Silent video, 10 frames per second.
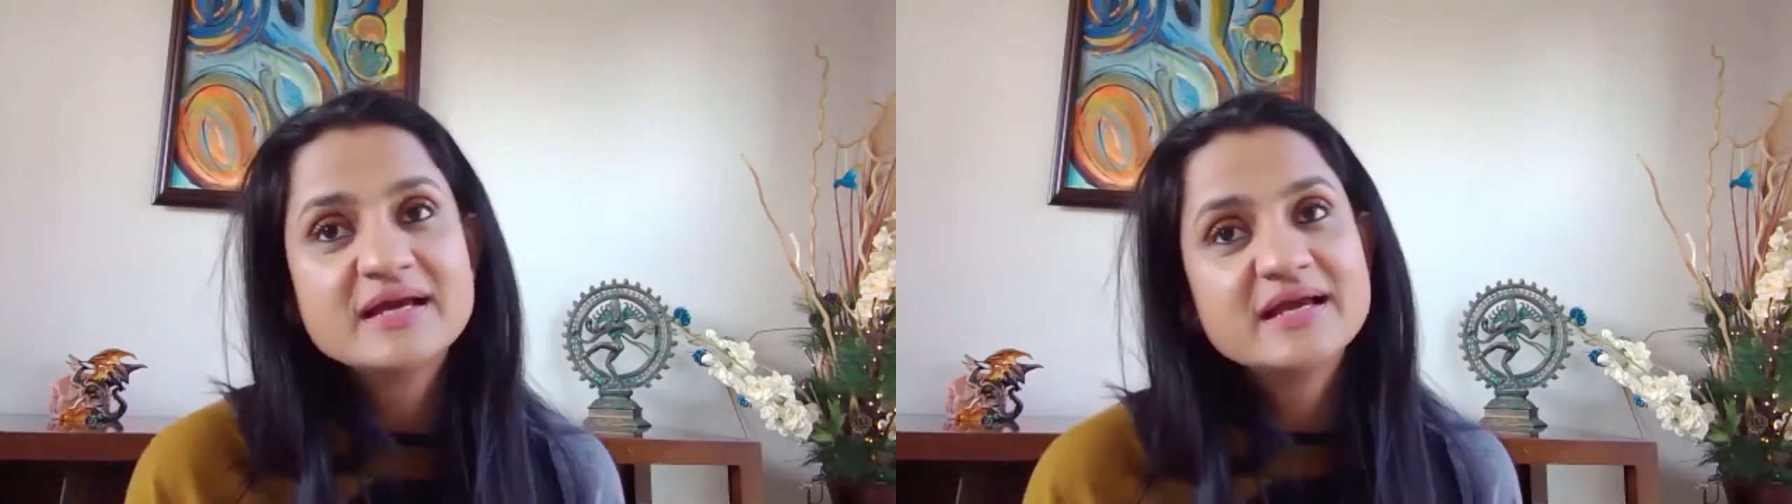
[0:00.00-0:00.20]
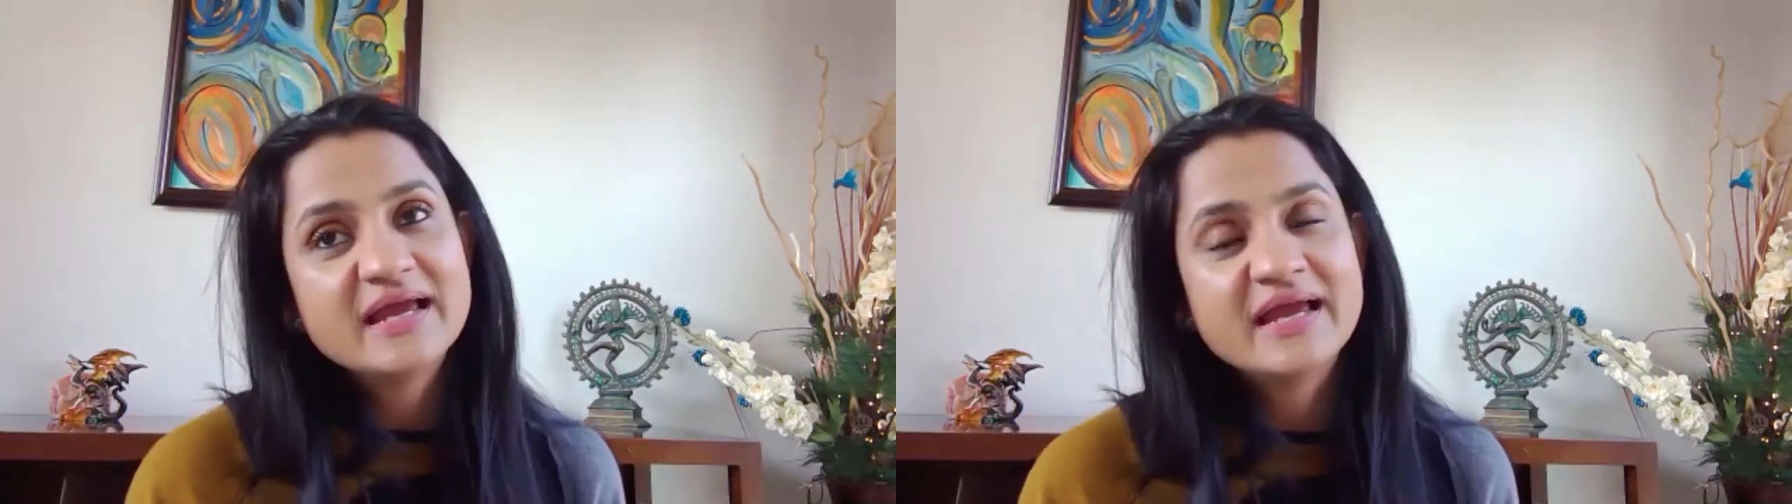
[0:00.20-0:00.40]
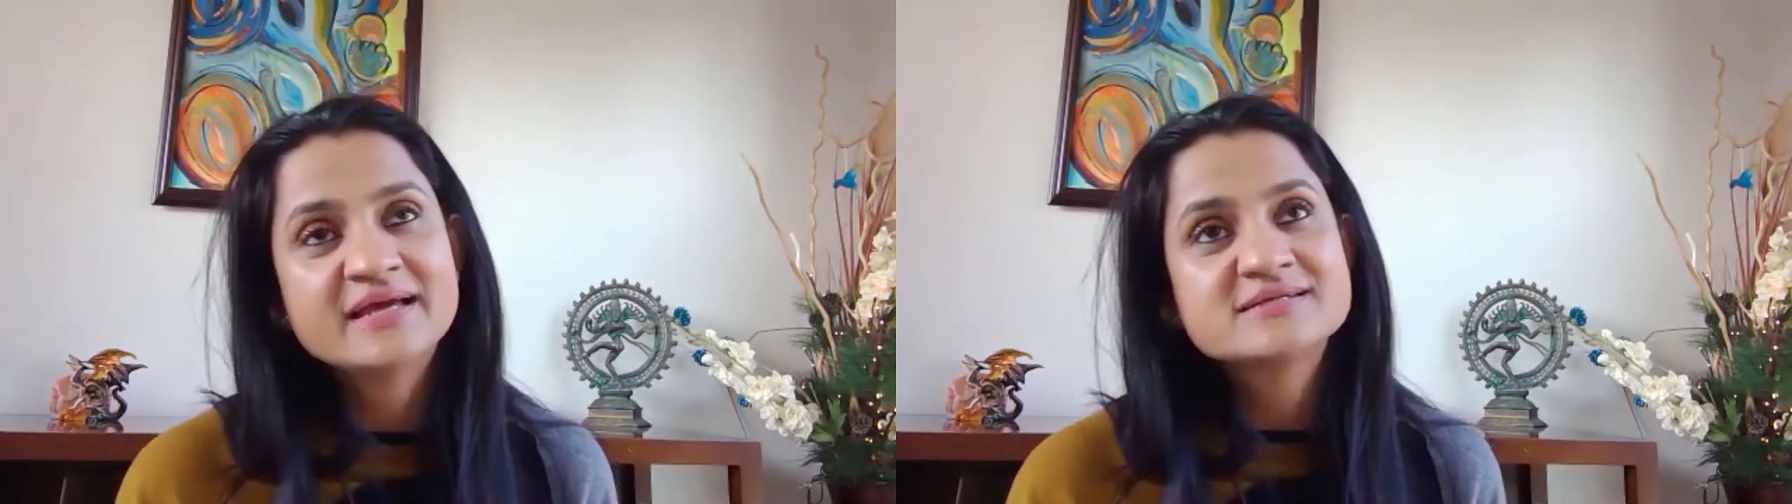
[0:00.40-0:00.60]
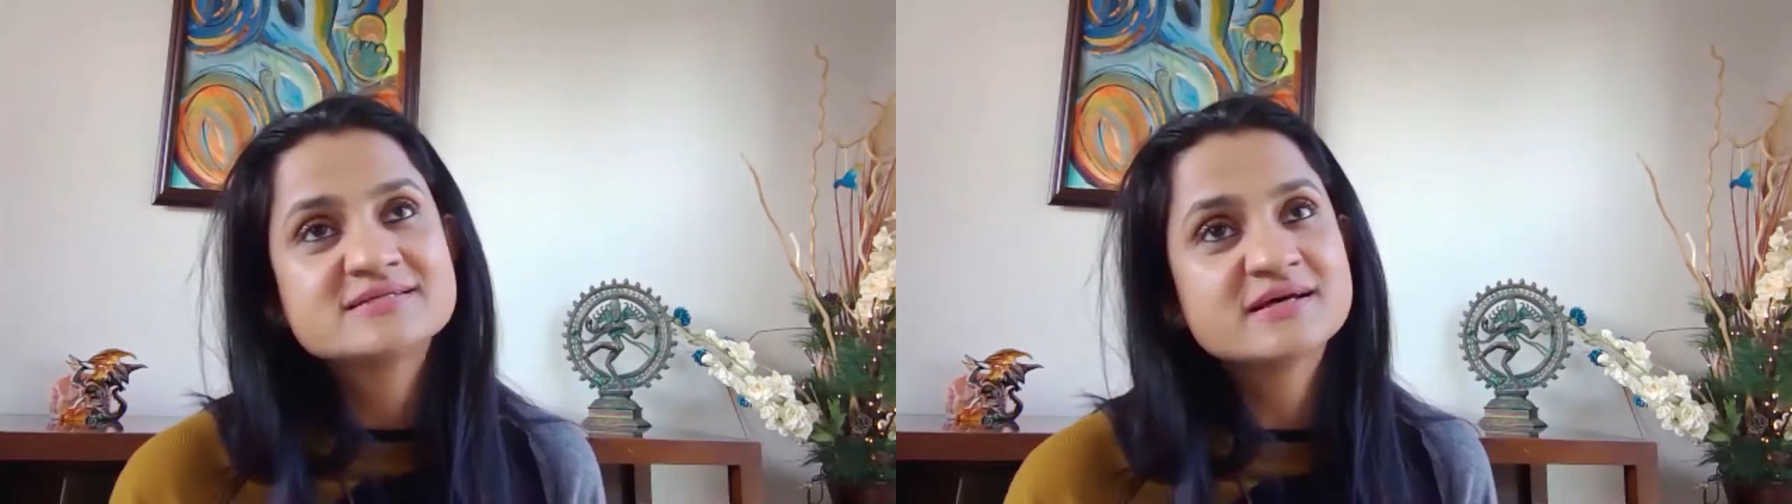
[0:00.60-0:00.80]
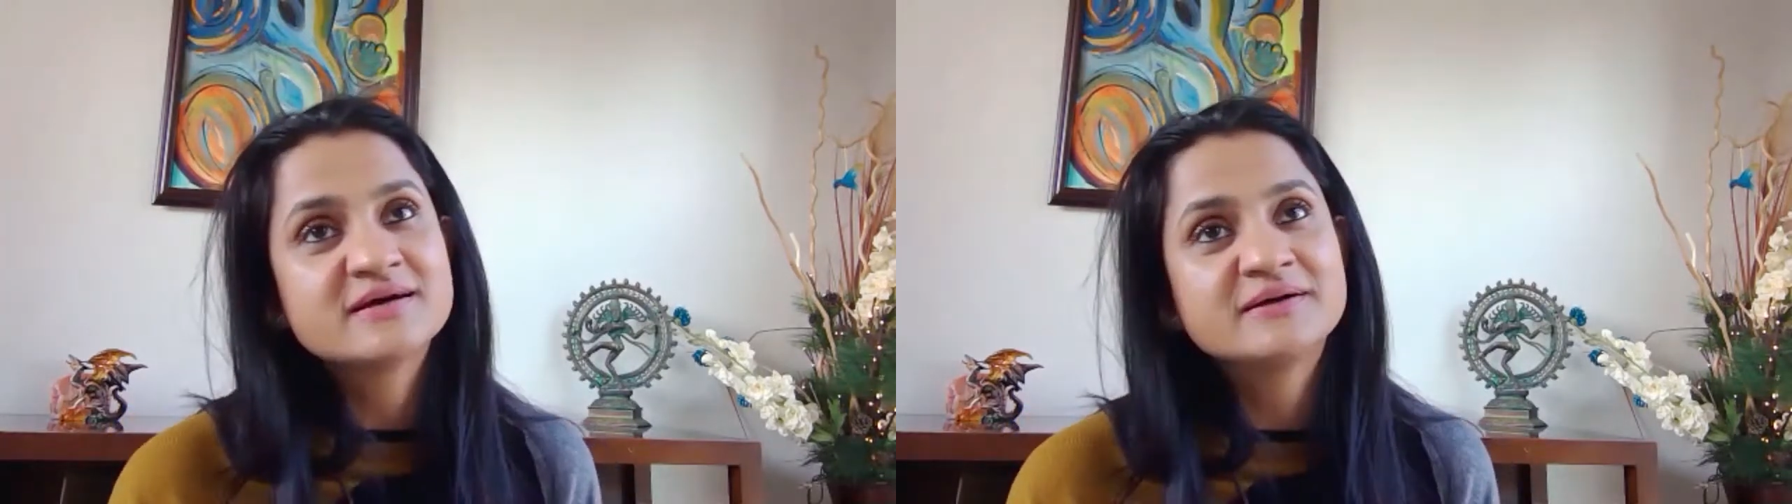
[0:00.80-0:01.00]
And
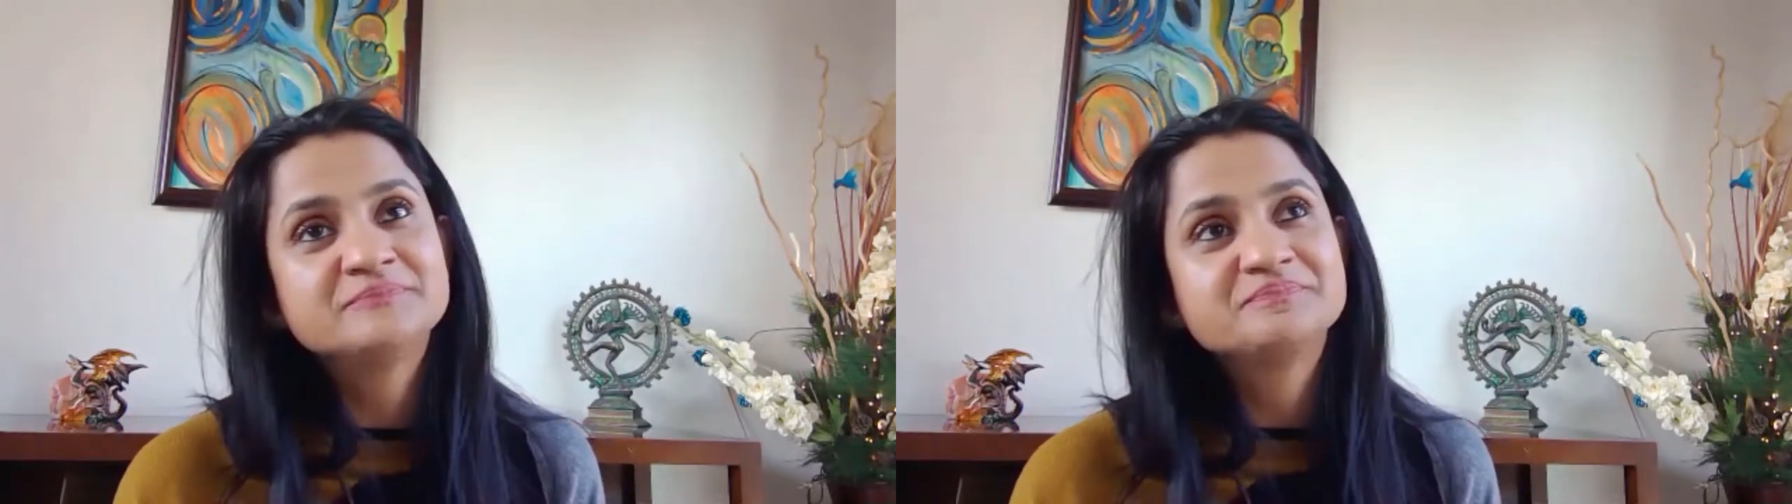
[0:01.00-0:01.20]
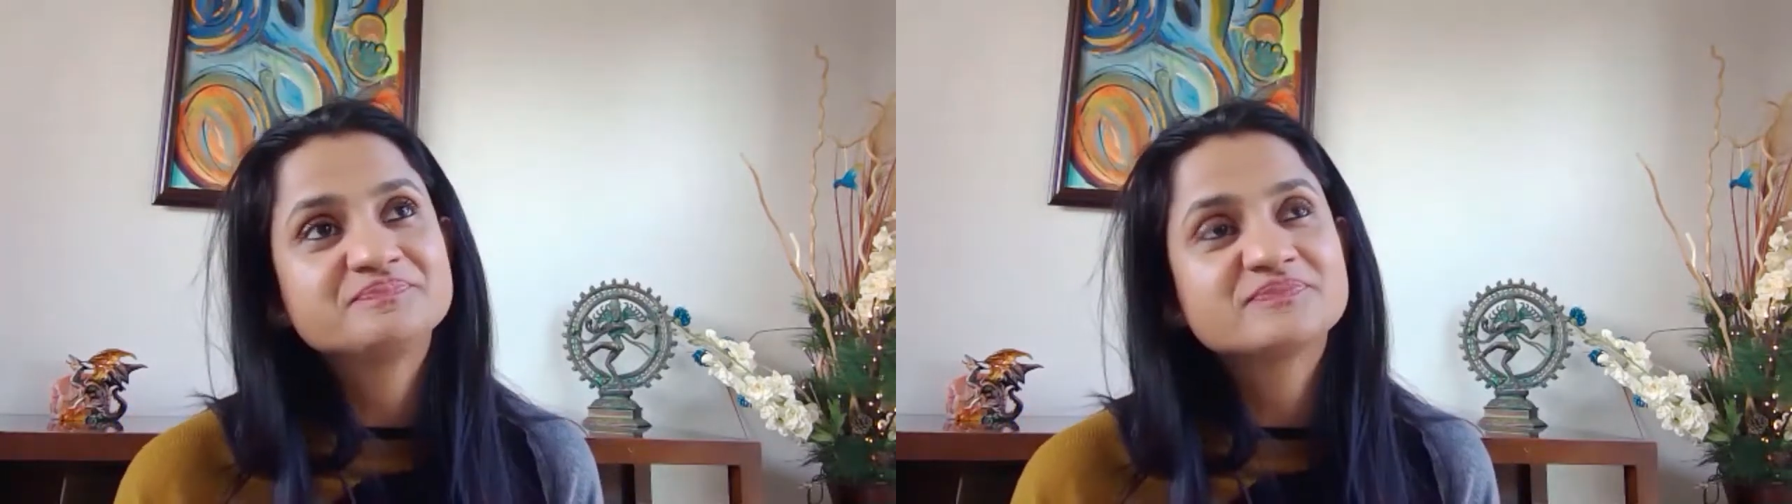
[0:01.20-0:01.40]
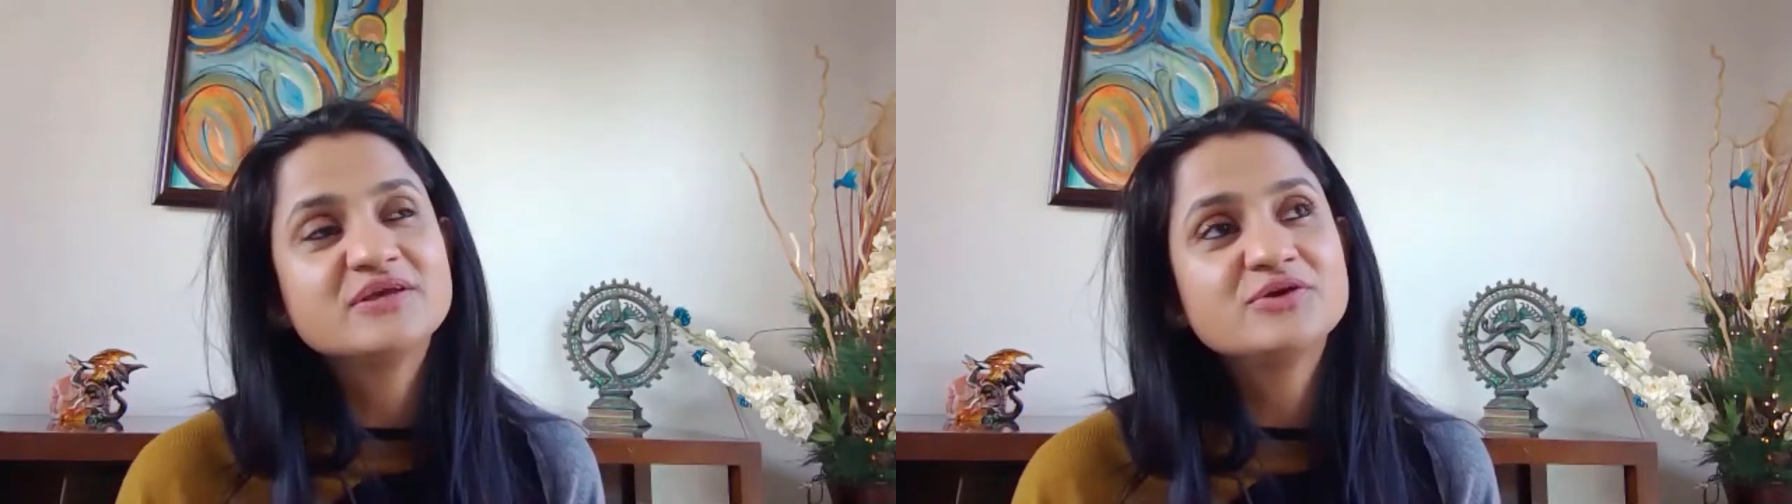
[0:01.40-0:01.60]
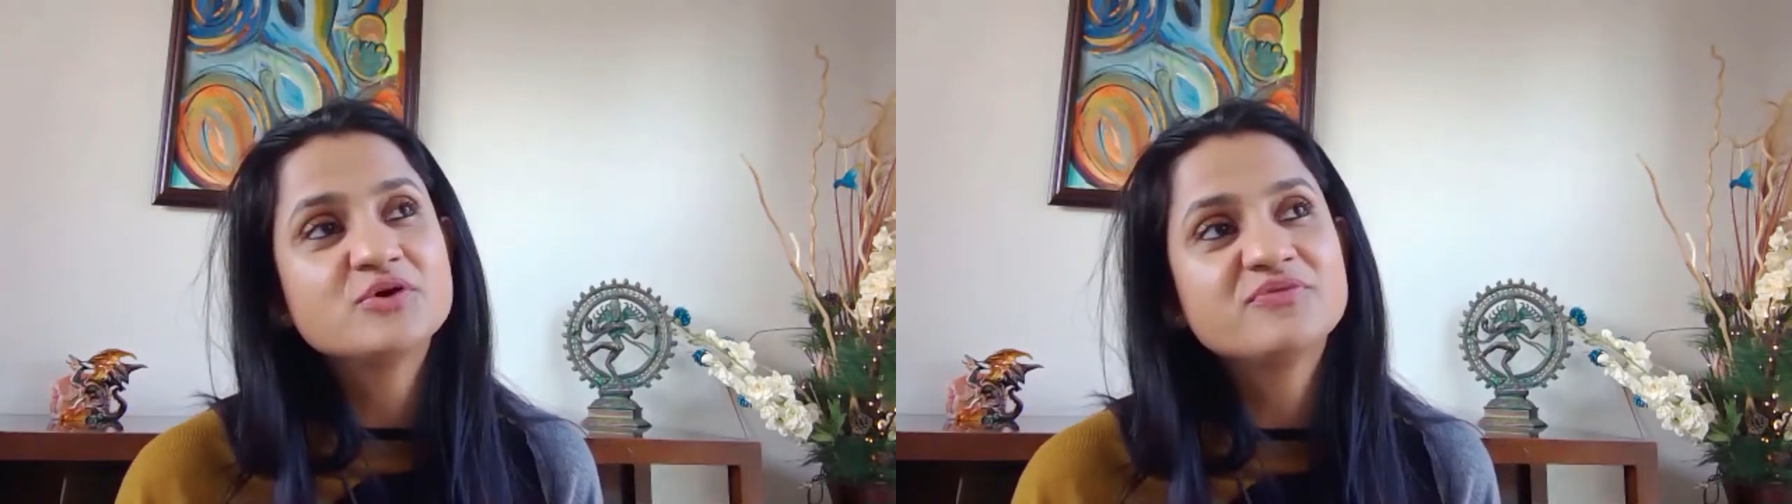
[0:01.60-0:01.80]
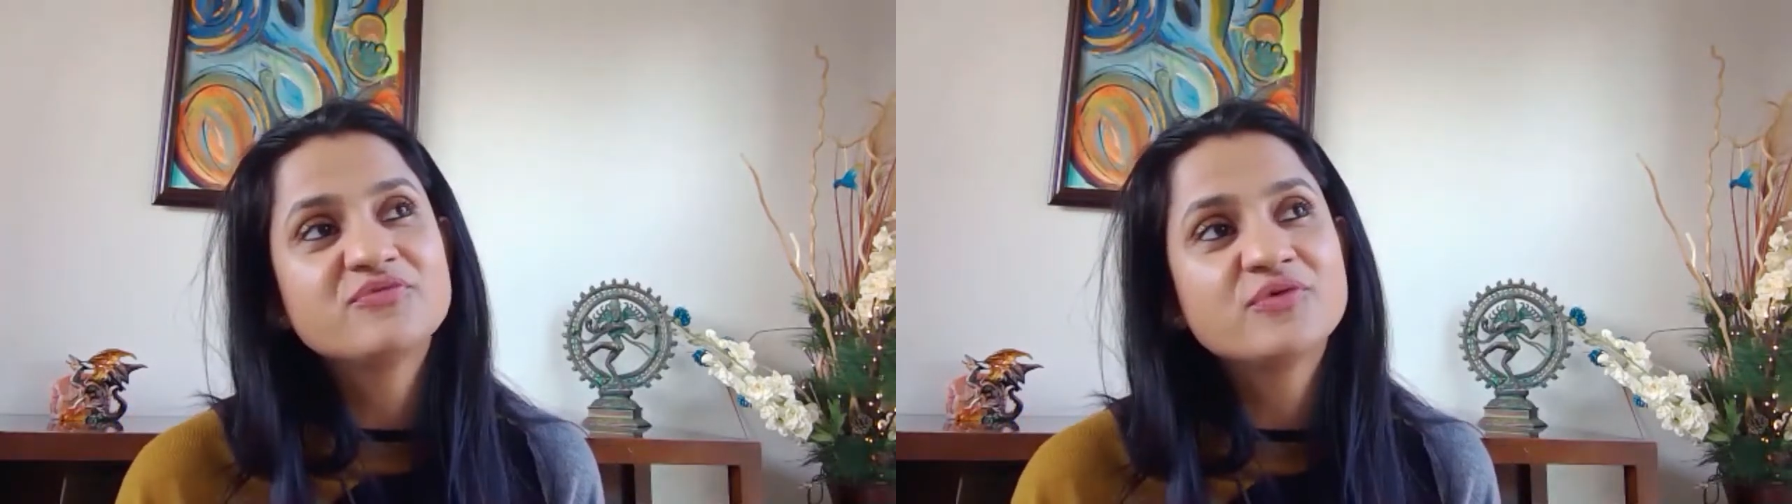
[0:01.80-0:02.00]

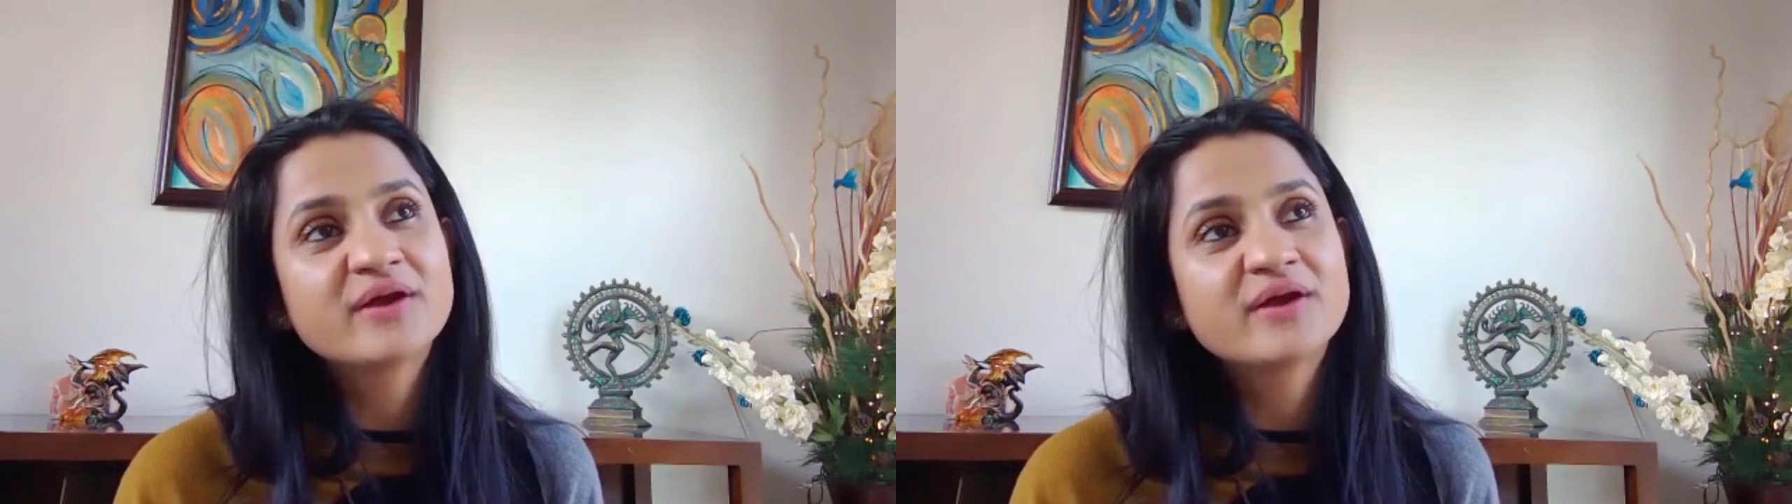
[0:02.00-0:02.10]
before I